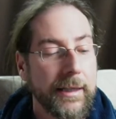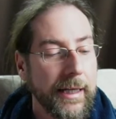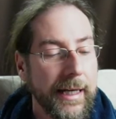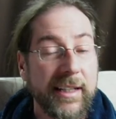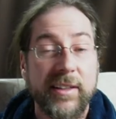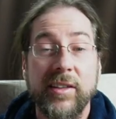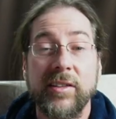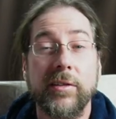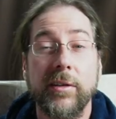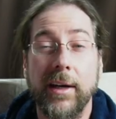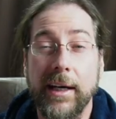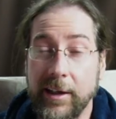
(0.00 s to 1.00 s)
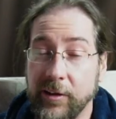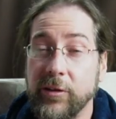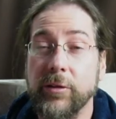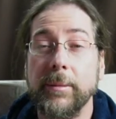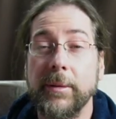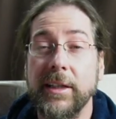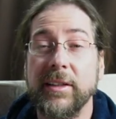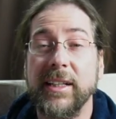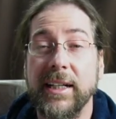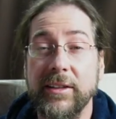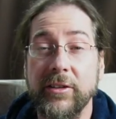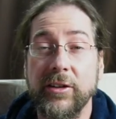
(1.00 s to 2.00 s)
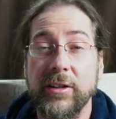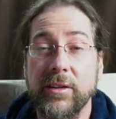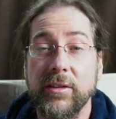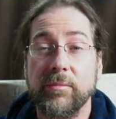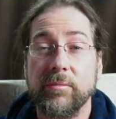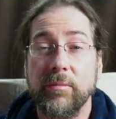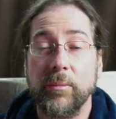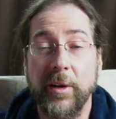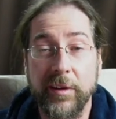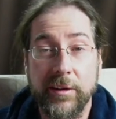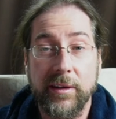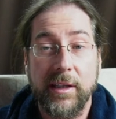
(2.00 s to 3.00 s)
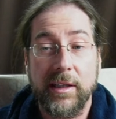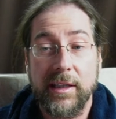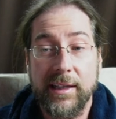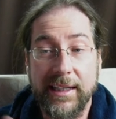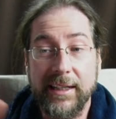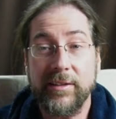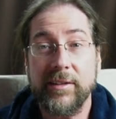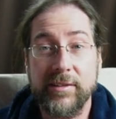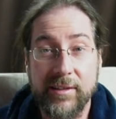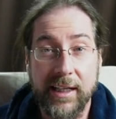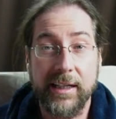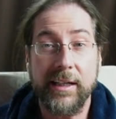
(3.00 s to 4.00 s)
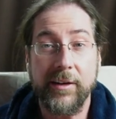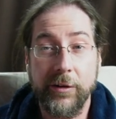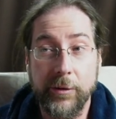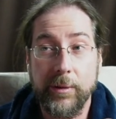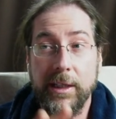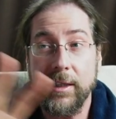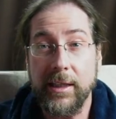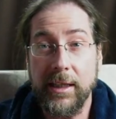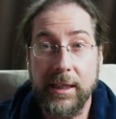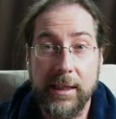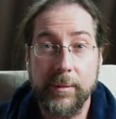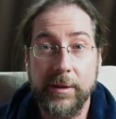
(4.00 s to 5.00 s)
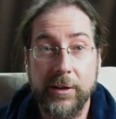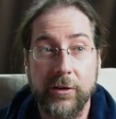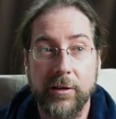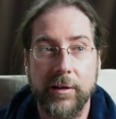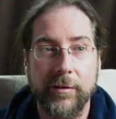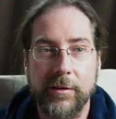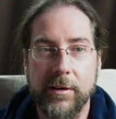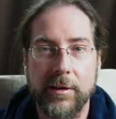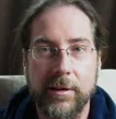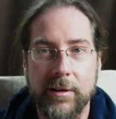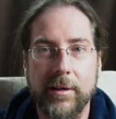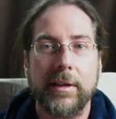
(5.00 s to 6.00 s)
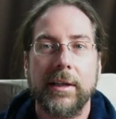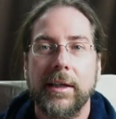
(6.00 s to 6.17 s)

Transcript: And this is extremely intelligent with laser scanning 3D image of the